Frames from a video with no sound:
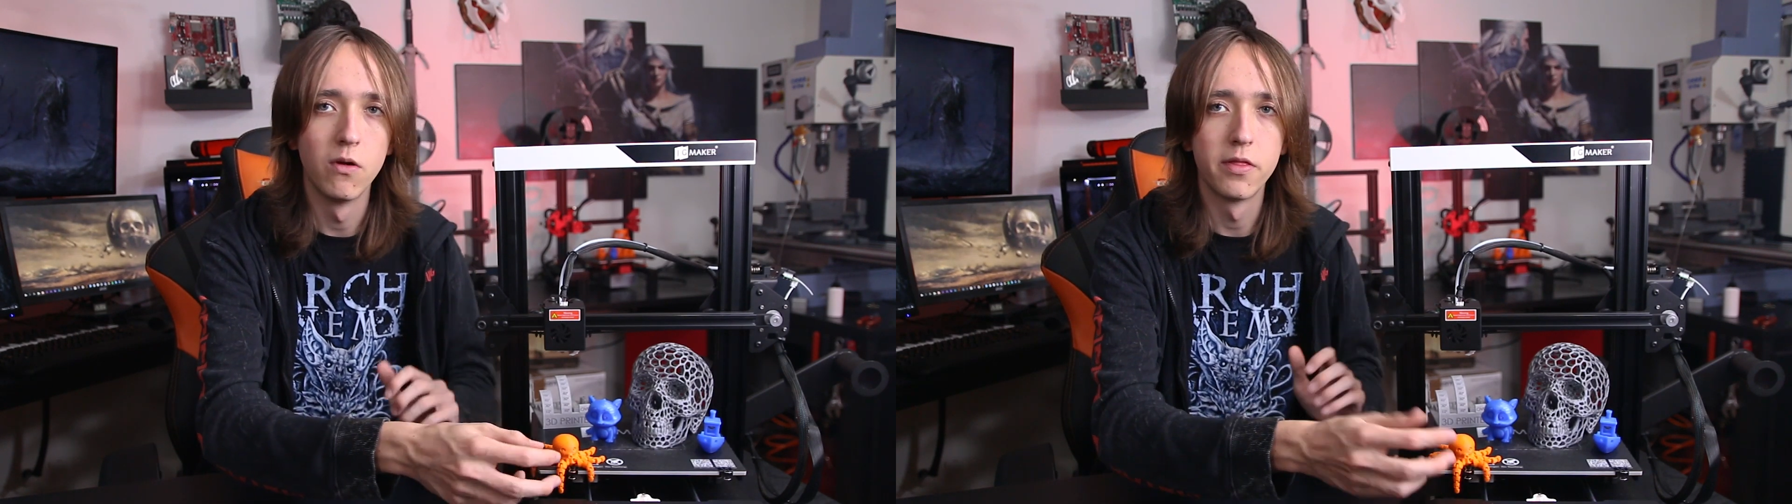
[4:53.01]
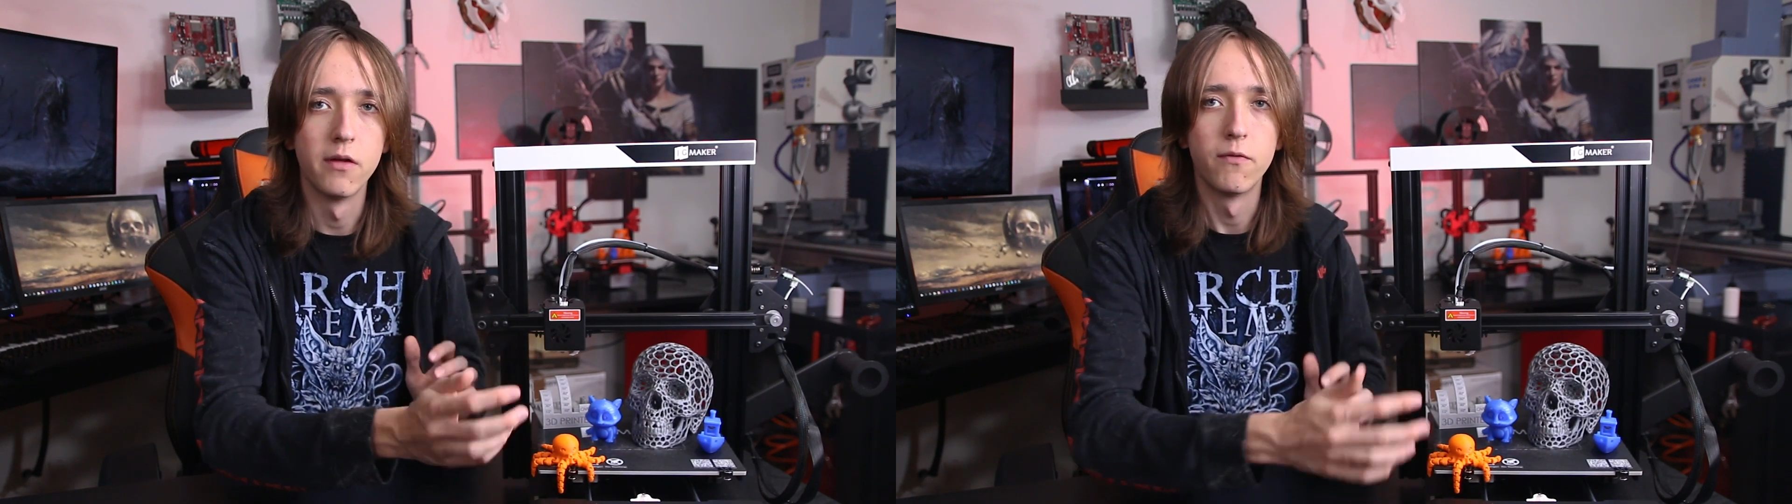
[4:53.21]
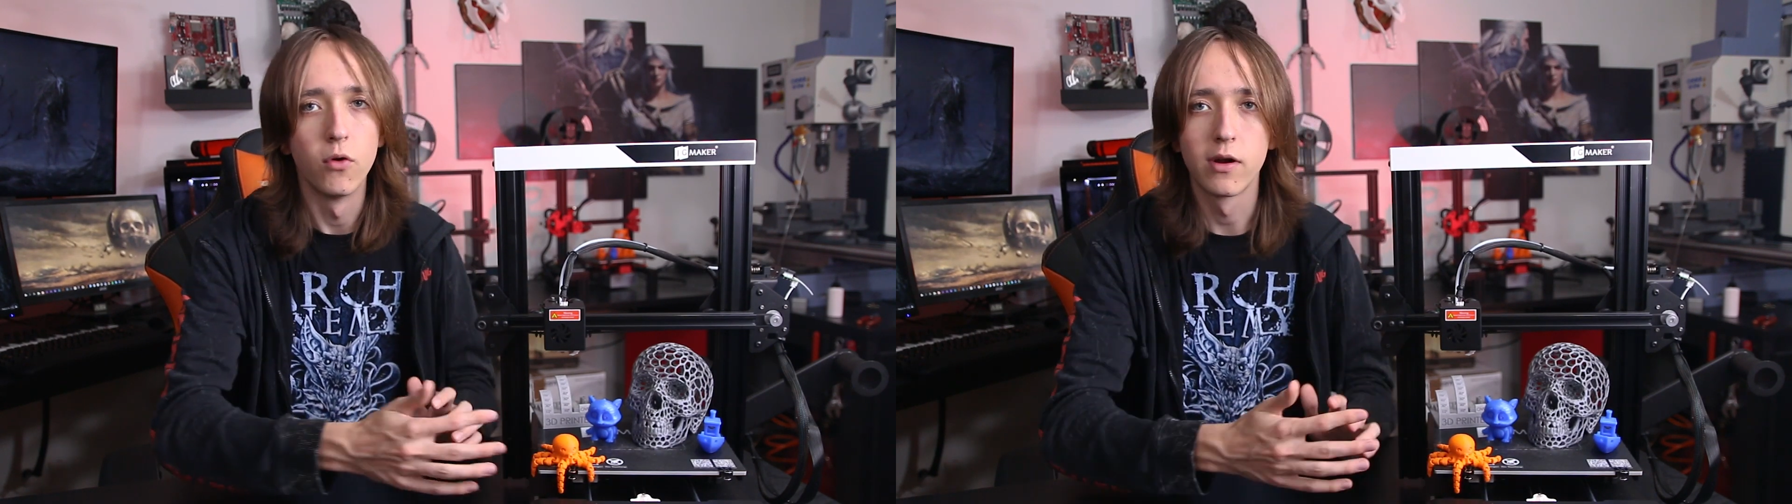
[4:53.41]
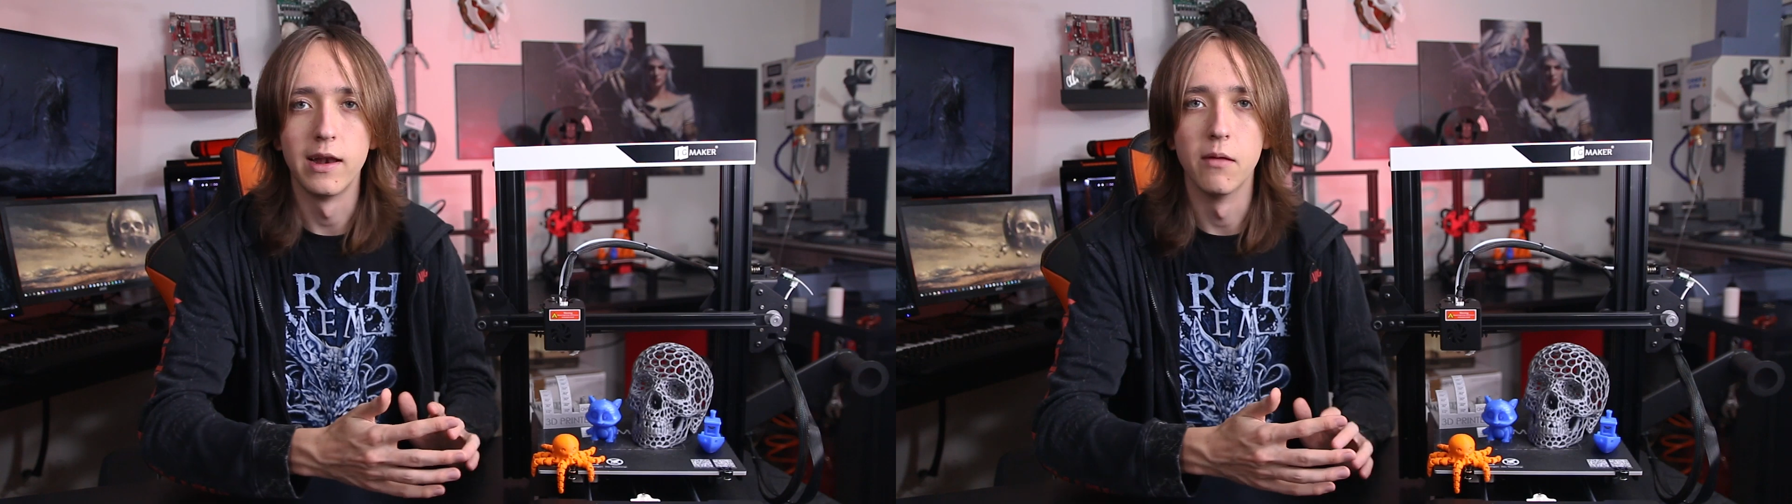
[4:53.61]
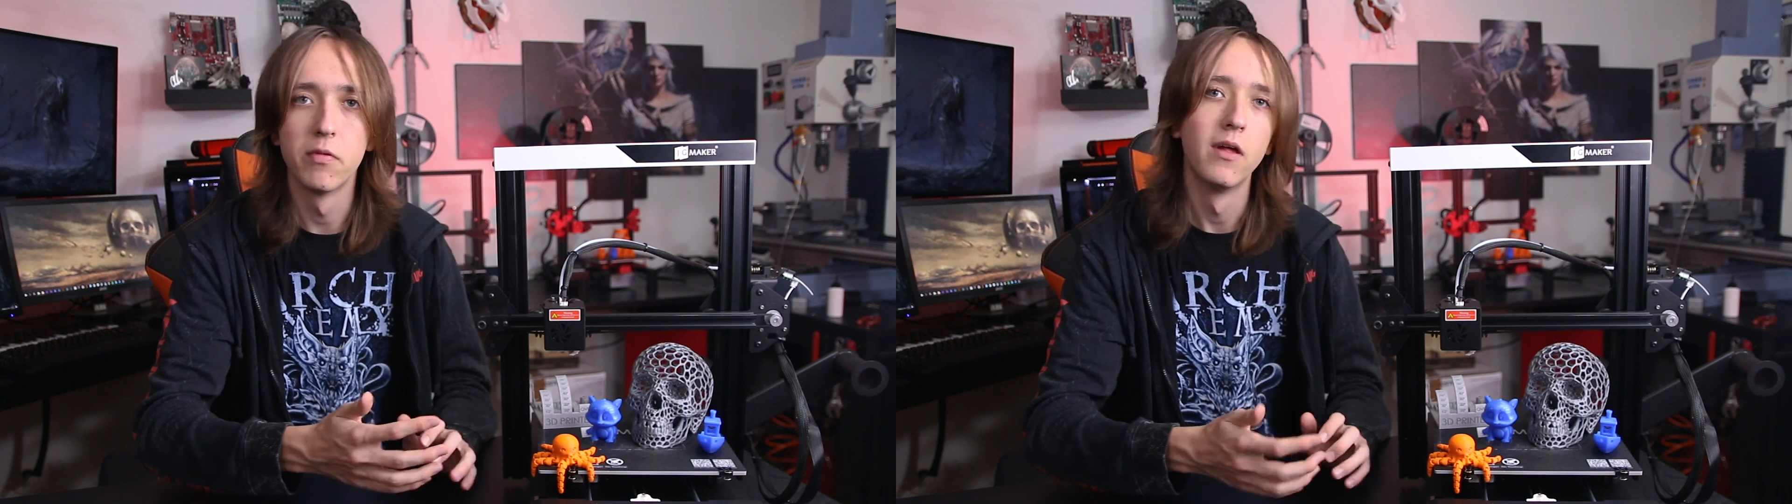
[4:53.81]
with the four
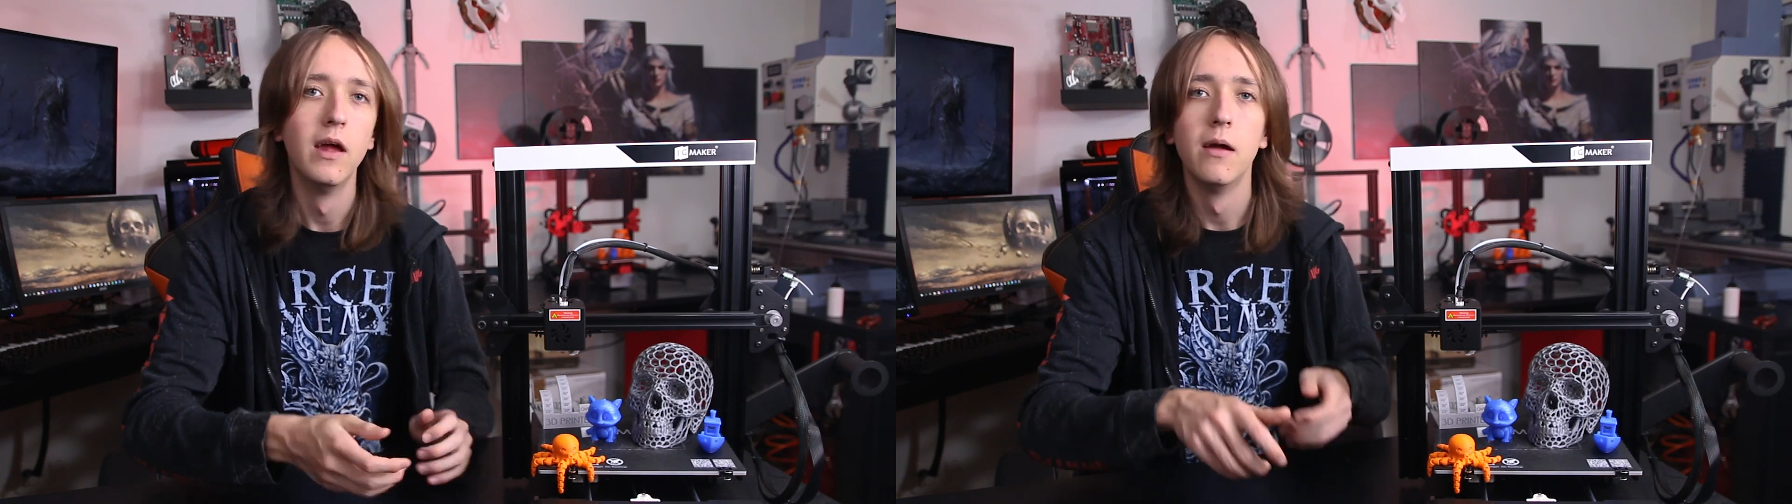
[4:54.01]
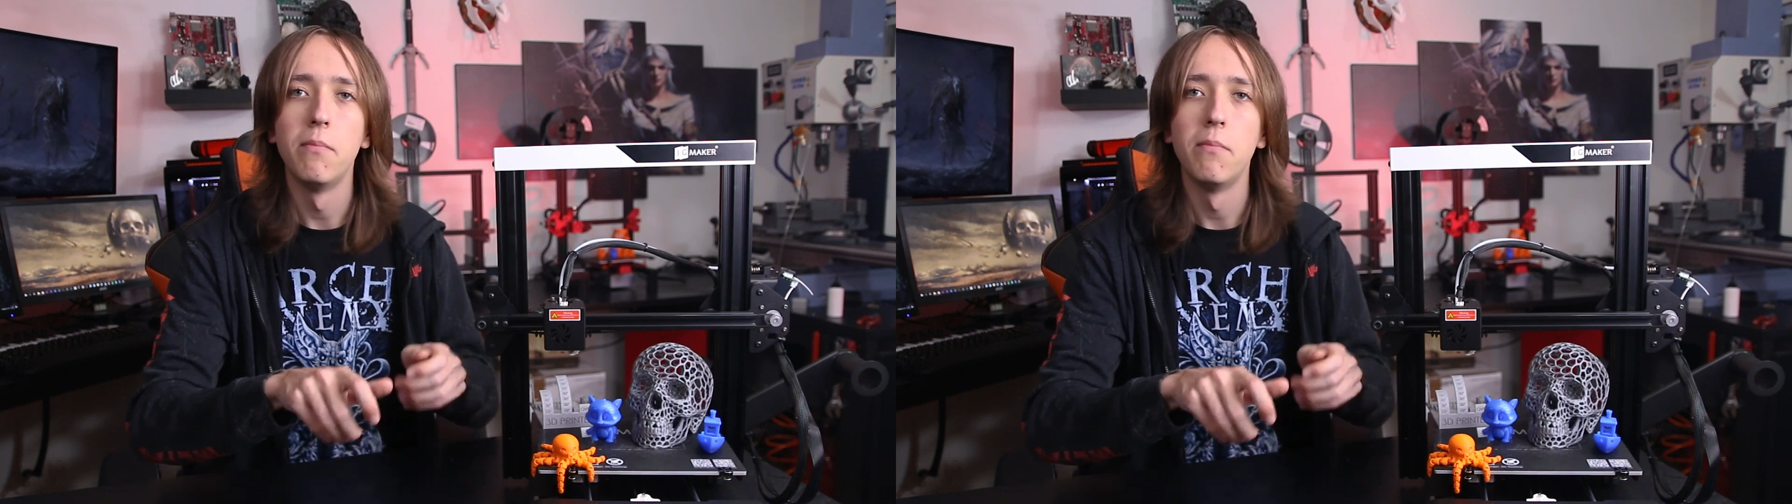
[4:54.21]
clips,